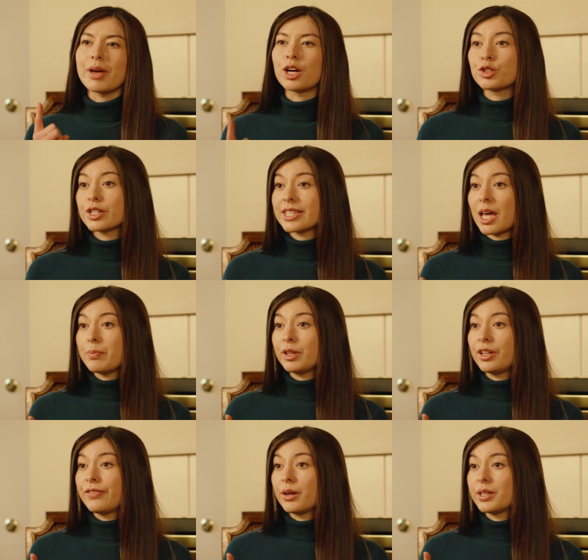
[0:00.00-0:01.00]
boundaries that
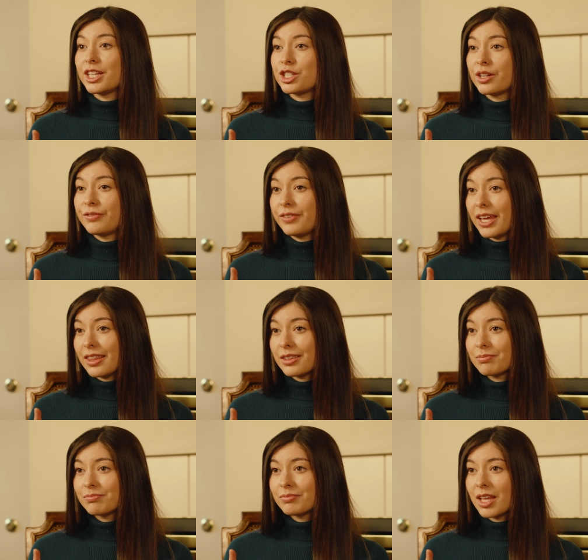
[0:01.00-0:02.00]
build a foundation of faith,
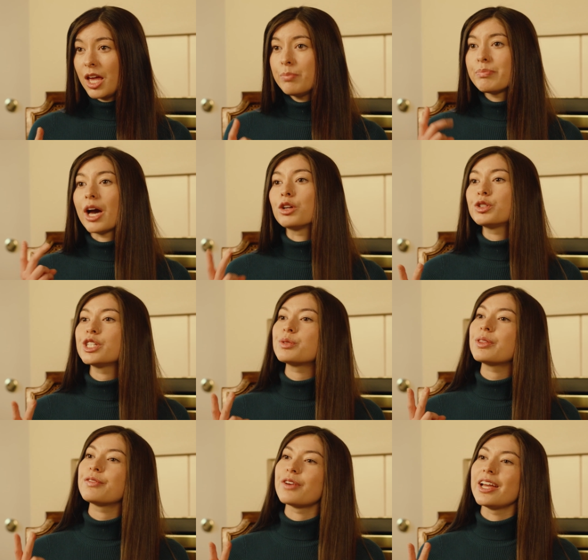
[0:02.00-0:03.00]

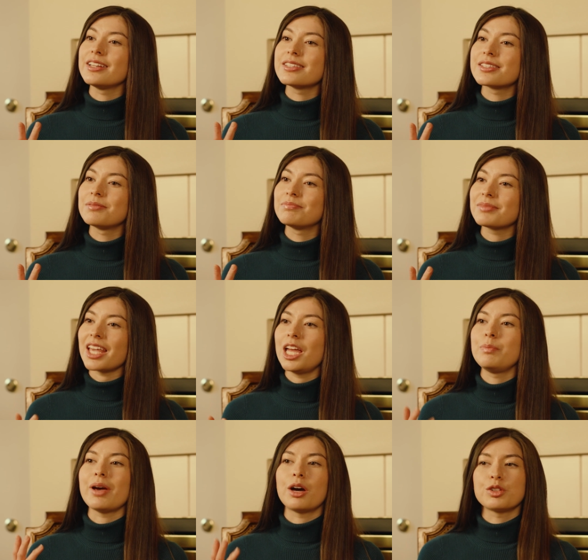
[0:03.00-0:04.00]
boundaries with friends,
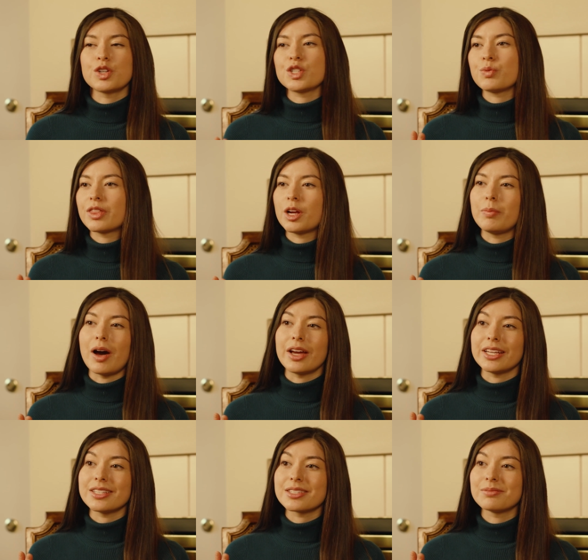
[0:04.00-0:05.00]
and boundaries with our
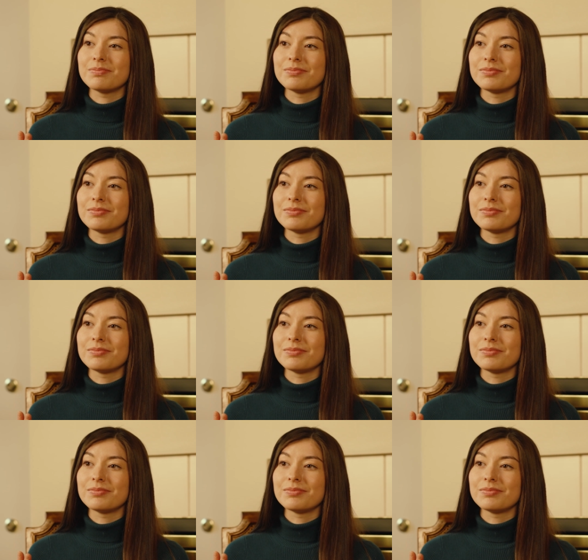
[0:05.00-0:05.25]
bodies.